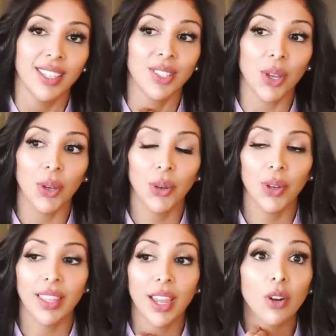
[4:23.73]

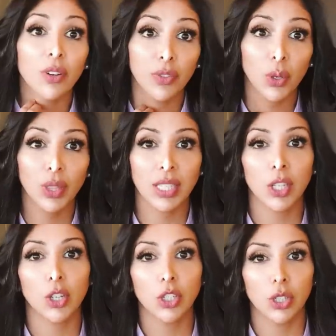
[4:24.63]
So there are a few things
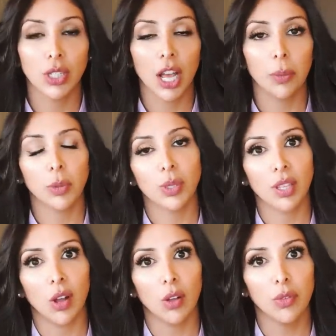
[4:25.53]
that you can do to help
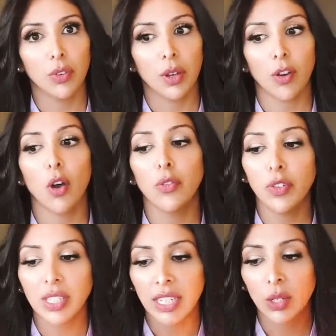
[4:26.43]
yourself.
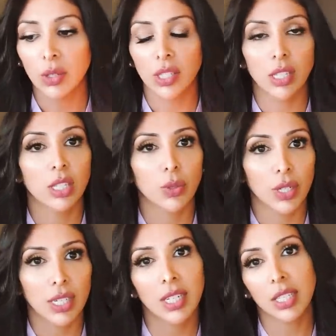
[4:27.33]
Obviously your
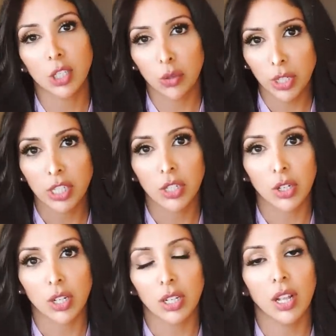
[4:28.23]
sunscreen is
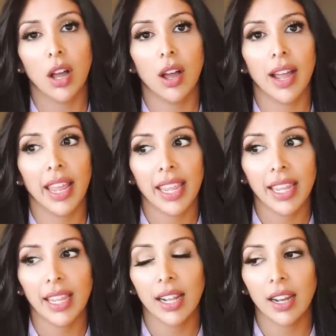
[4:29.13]
critical.
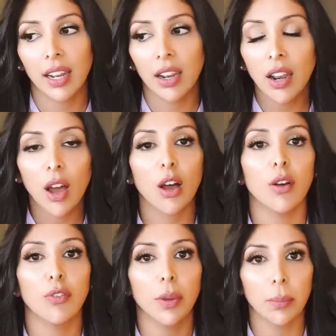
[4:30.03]
I love